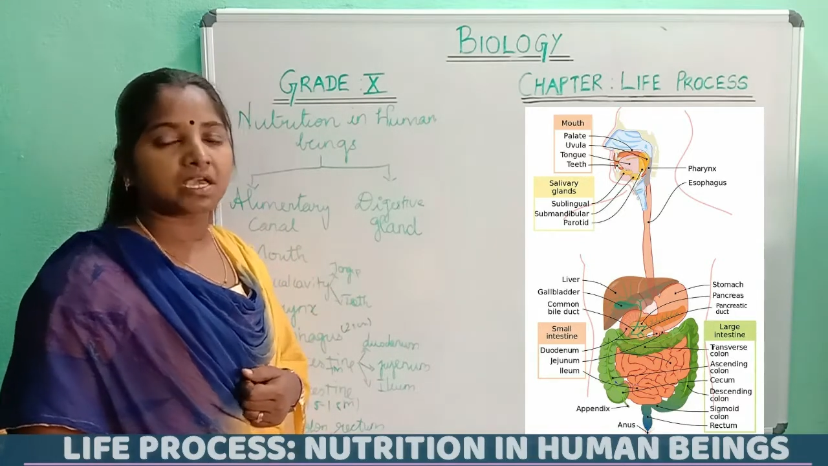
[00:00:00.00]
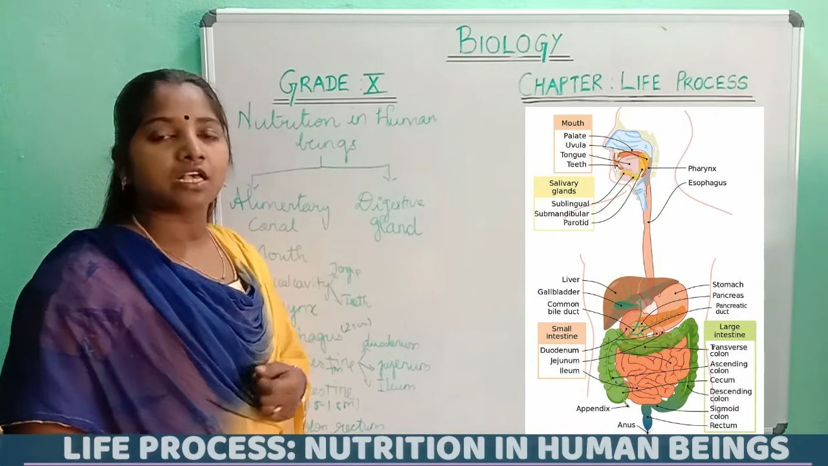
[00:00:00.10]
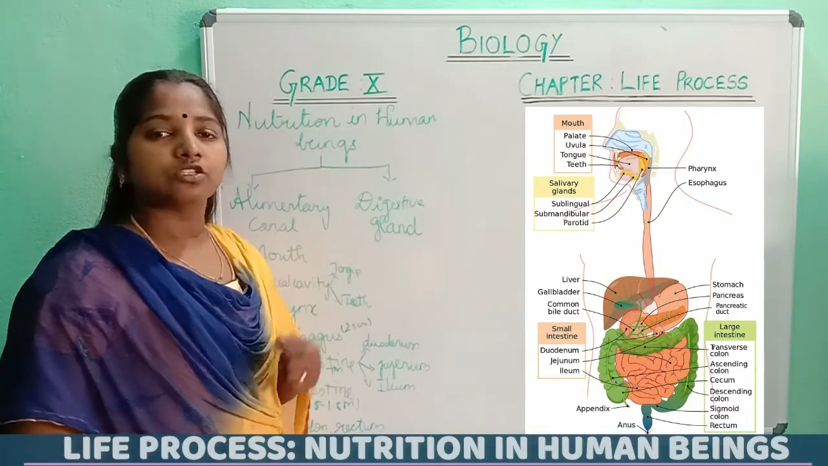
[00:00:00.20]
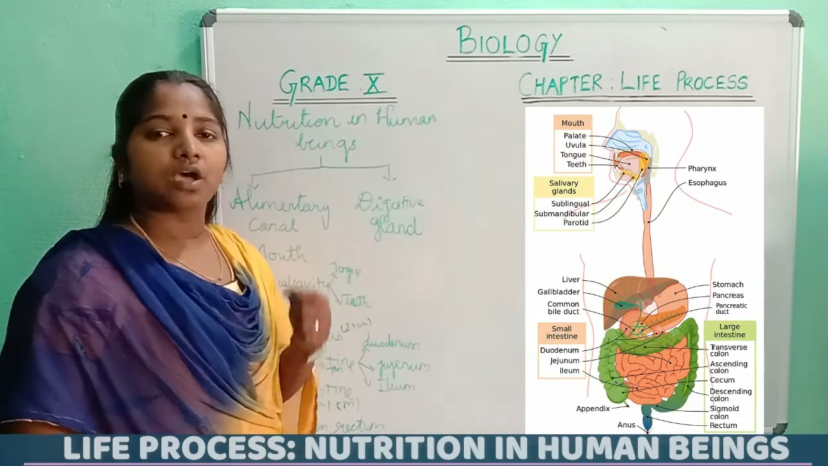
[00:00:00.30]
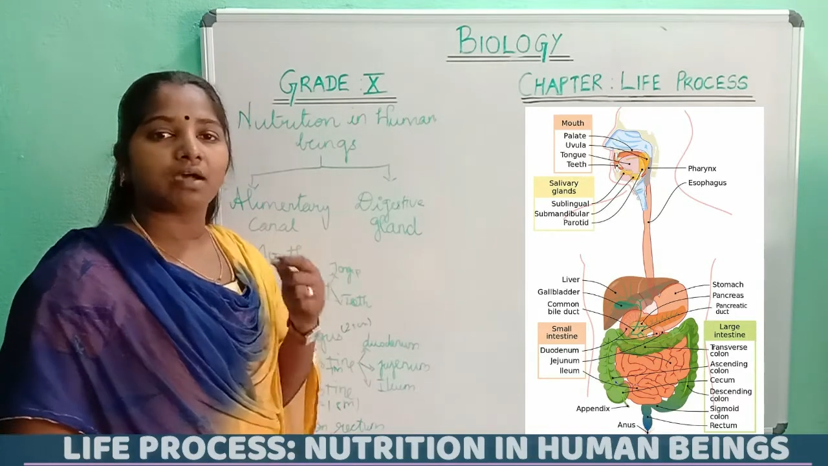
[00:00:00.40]

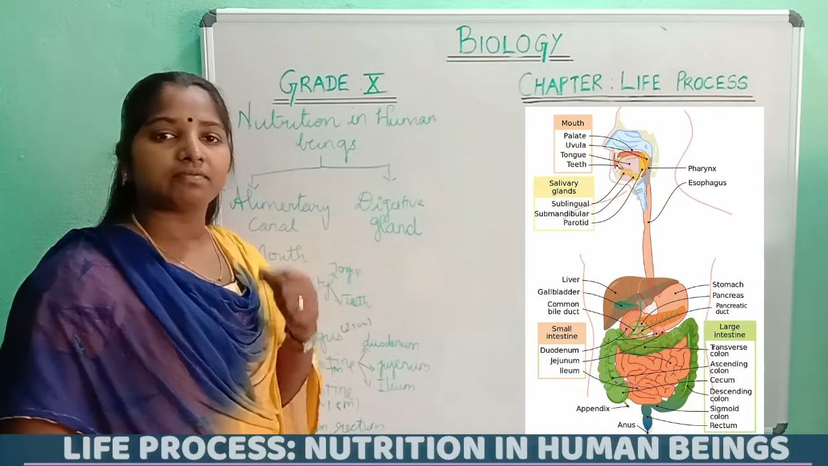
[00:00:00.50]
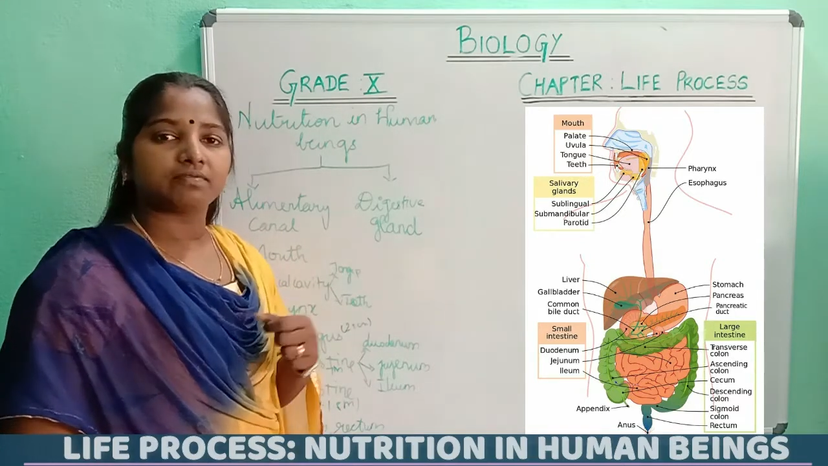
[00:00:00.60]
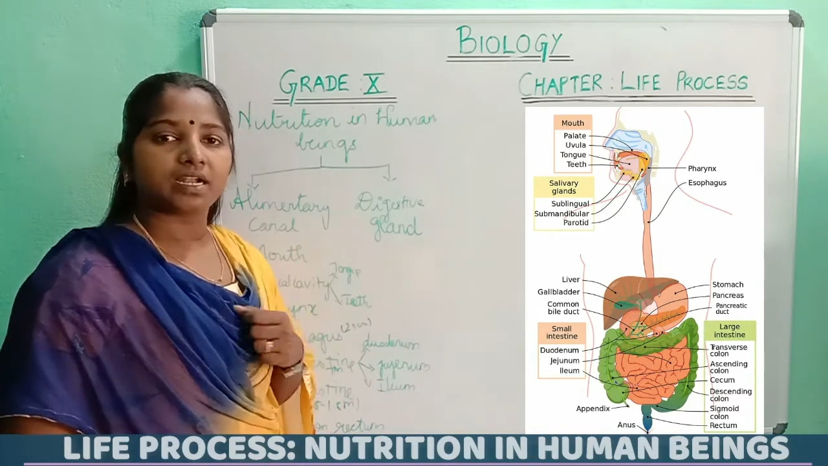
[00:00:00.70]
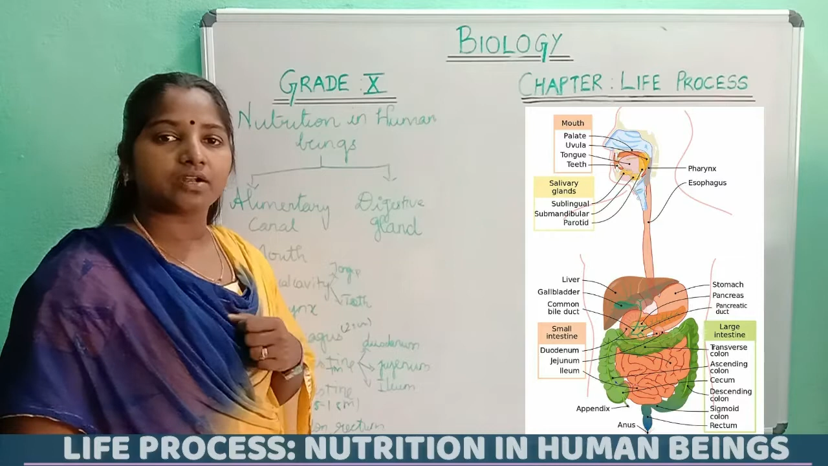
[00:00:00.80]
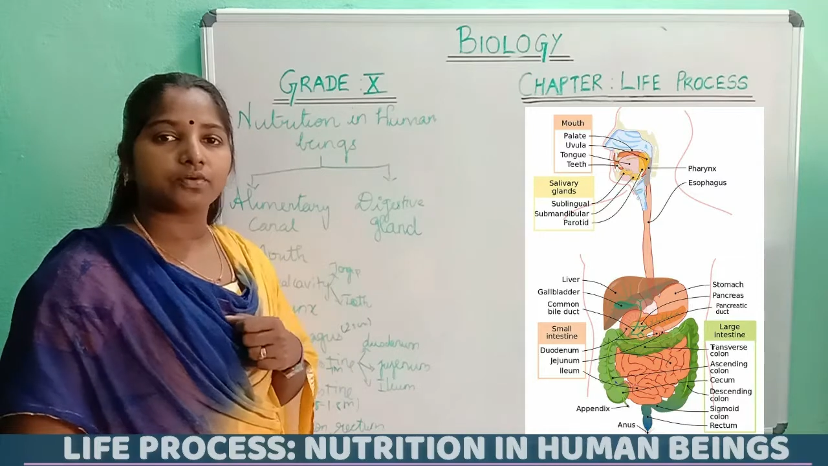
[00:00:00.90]
So
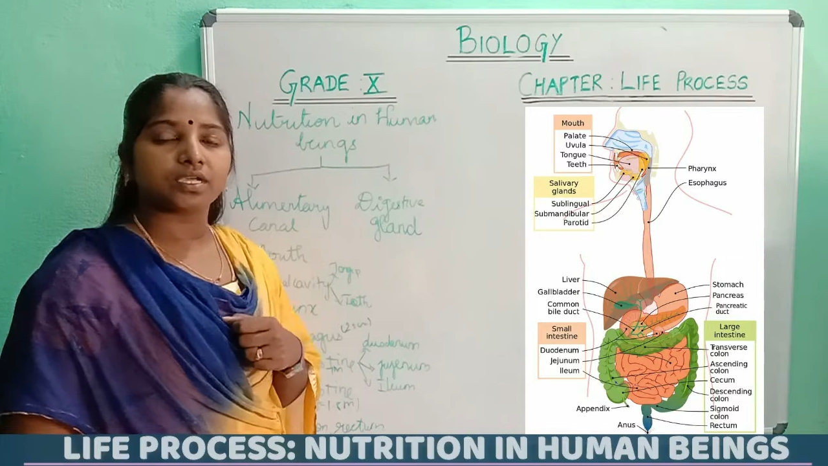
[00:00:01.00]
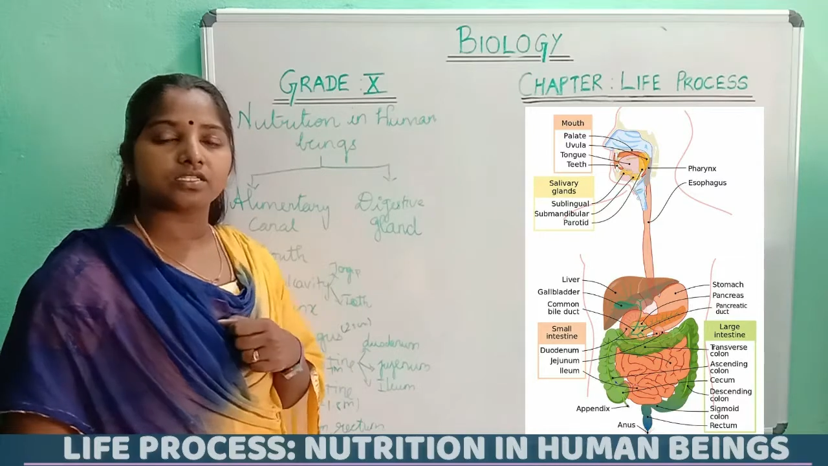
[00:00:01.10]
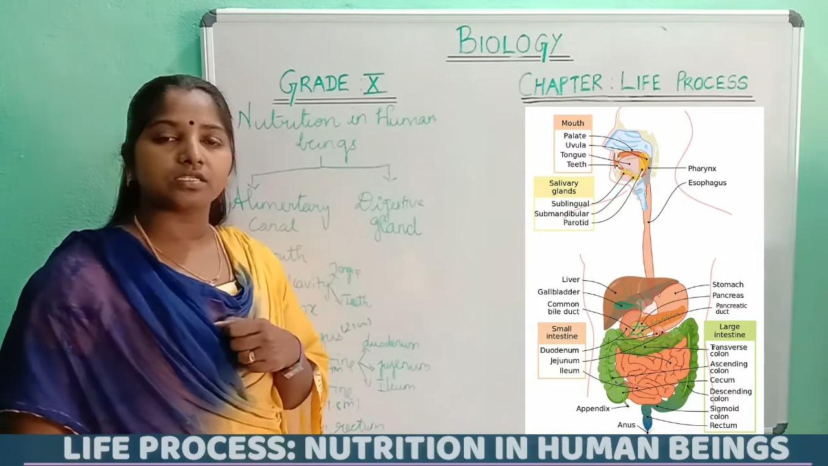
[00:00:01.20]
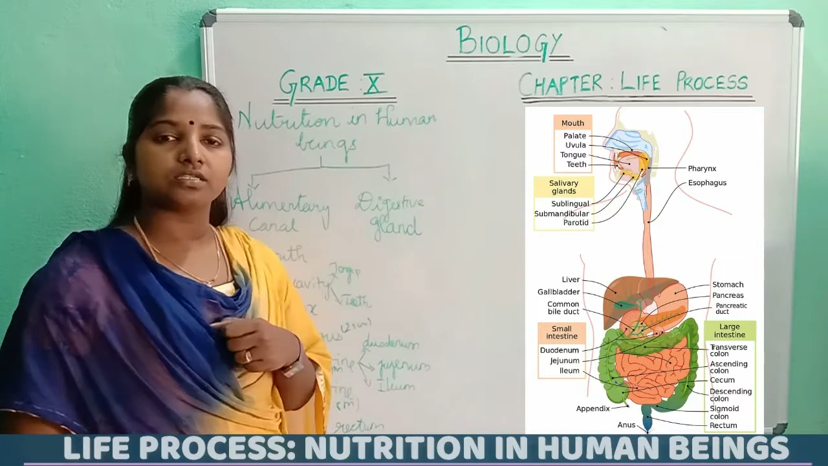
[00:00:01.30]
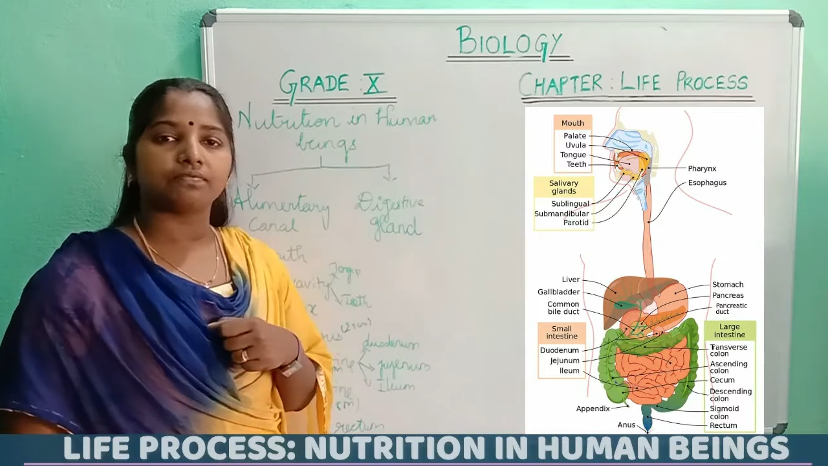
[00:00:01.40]
when it reaches
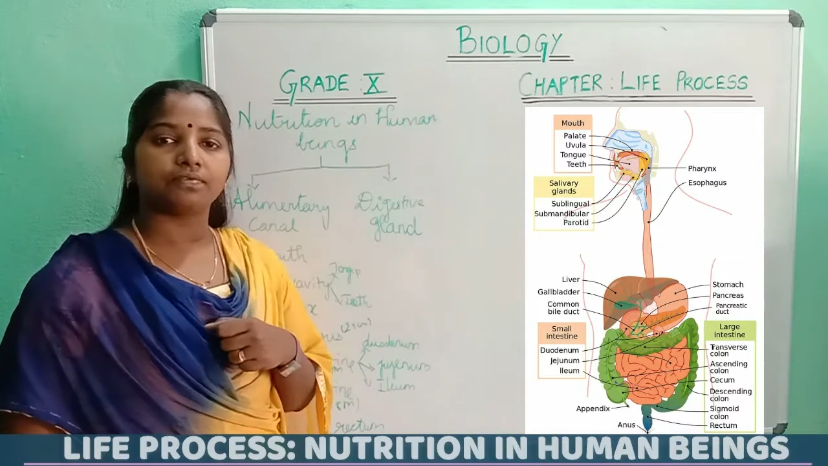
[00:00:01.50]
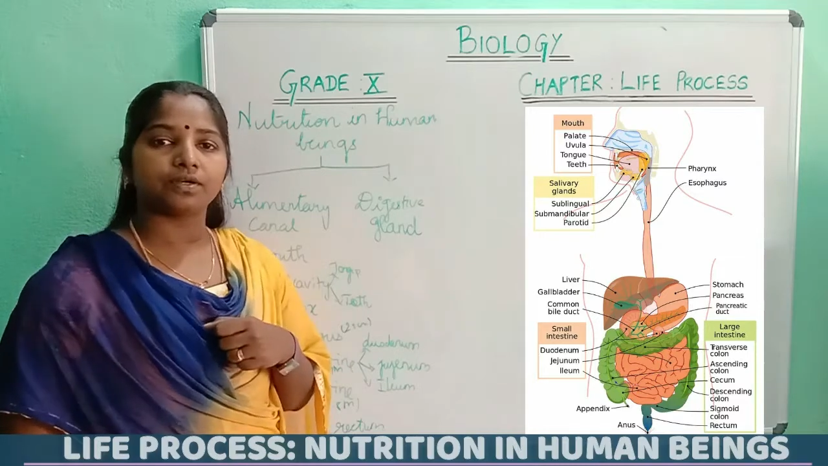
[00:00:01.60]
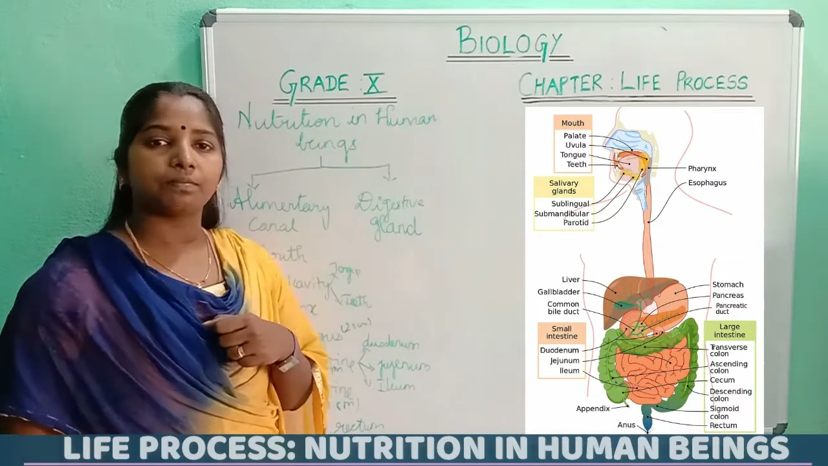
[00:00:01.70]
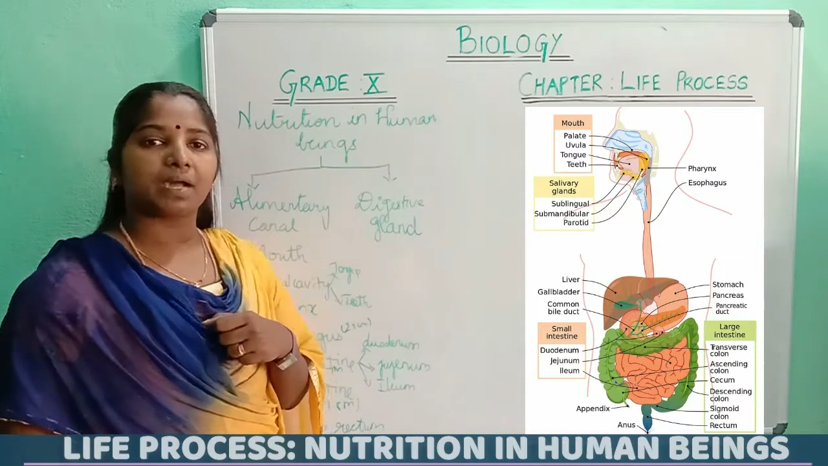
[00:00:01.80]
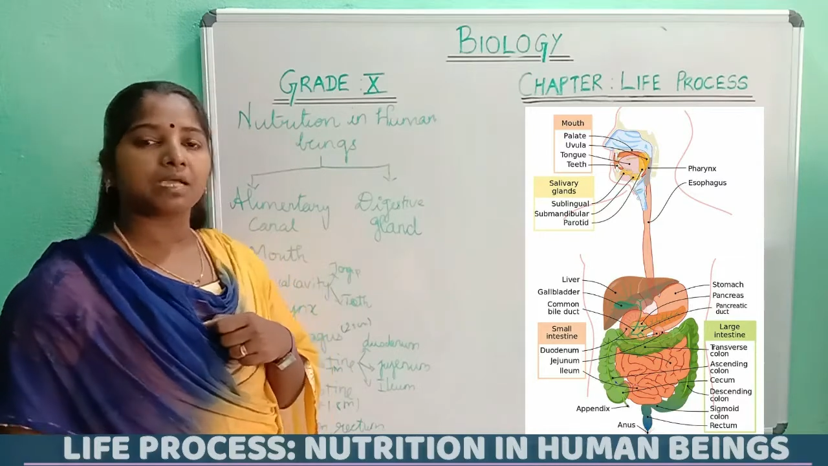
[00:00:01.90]
the food
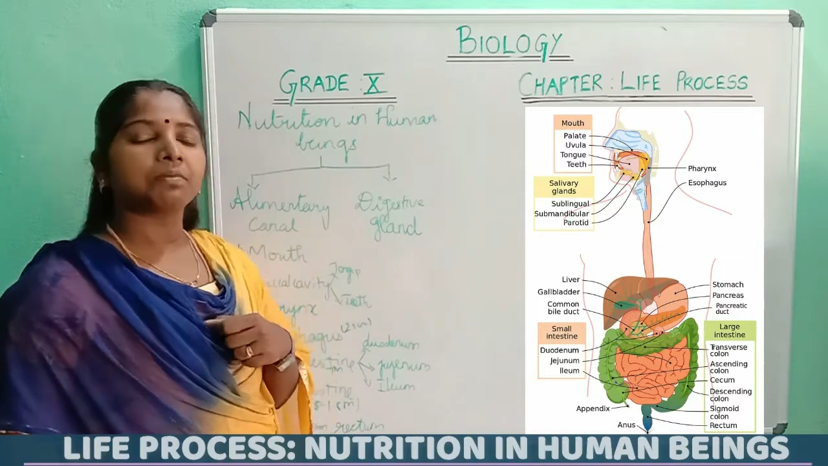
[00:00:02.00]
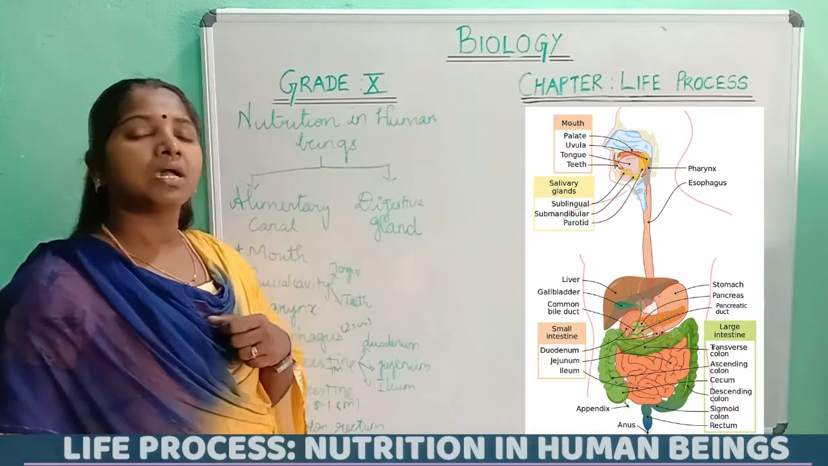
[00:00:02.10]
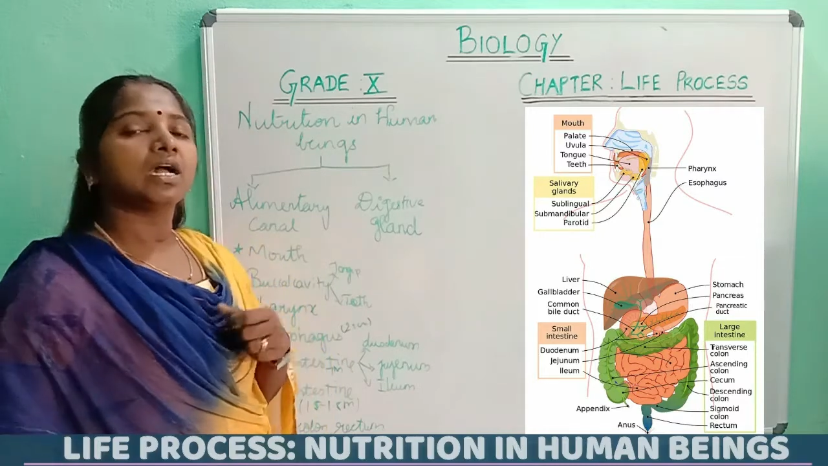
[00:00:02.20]
pipe,